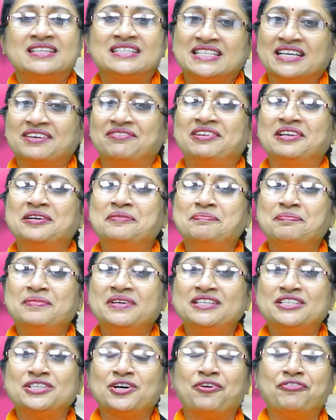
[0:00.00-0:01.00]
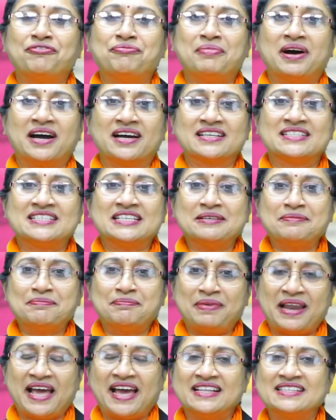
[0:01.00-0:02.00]
Development of marketing
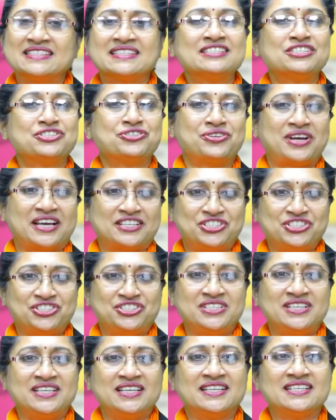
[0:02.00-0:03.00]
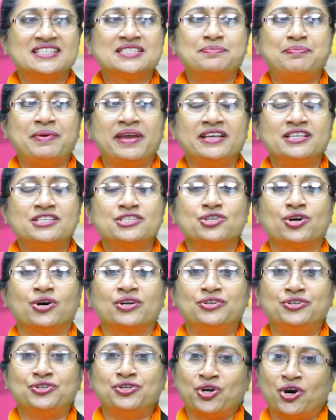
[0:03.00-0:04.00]
plan and strategy is based
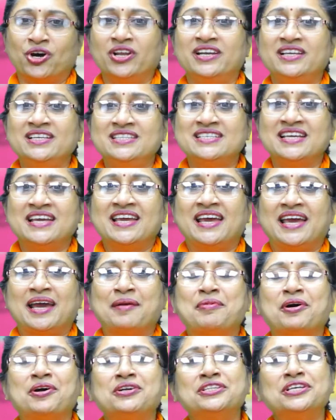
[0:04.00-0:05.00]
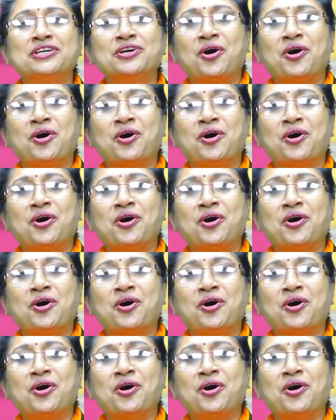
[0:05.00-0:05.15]
on knowledge about the